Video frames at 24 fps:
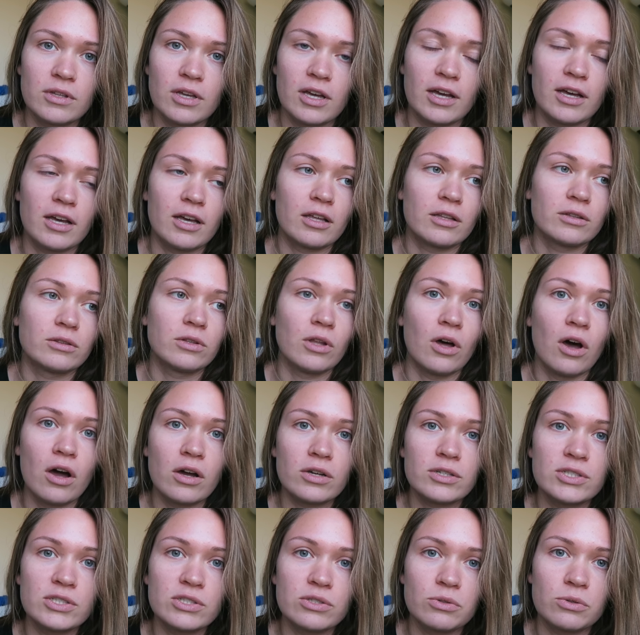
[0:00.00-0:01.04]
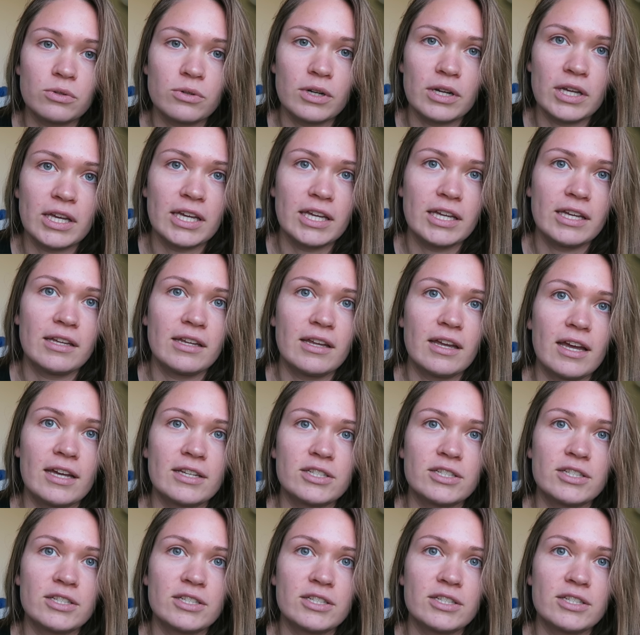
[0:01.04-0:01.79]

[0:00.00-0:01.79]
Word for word: Uh, long story